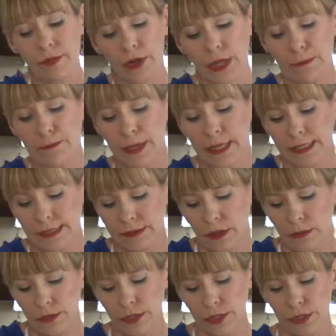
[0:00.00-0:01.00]
already mixed
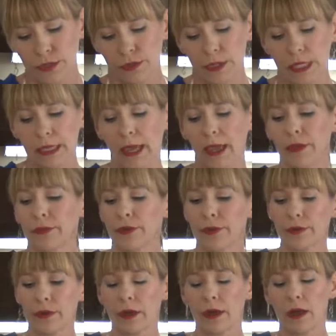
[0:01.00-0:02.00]
those two
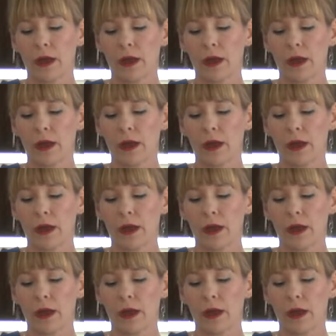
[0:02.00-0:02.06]
together